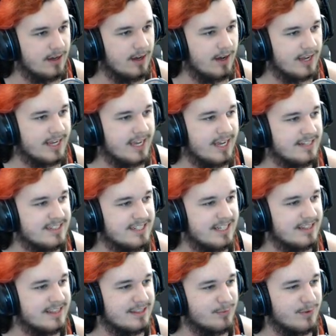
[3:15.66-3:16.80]
I can't
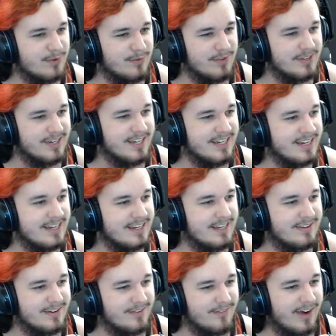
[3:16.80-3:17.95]
see. What, what,
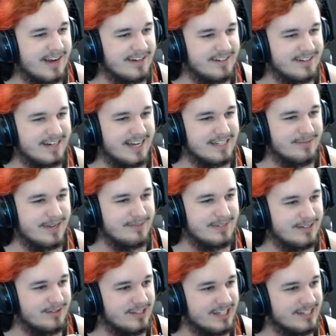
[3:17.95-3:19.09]
you, why did you guys make me
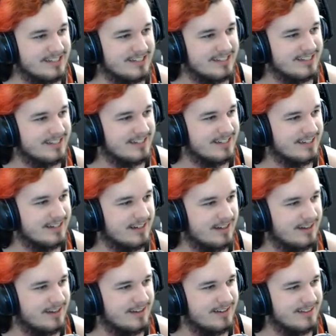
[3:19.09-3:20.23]
do this?
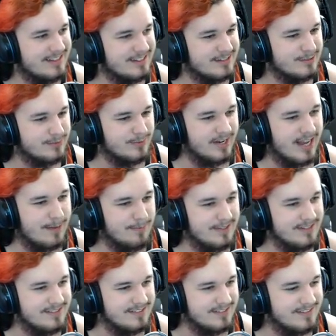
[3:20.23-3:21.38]
This is what
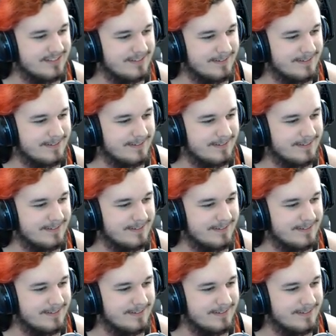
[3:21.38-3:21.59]
happens.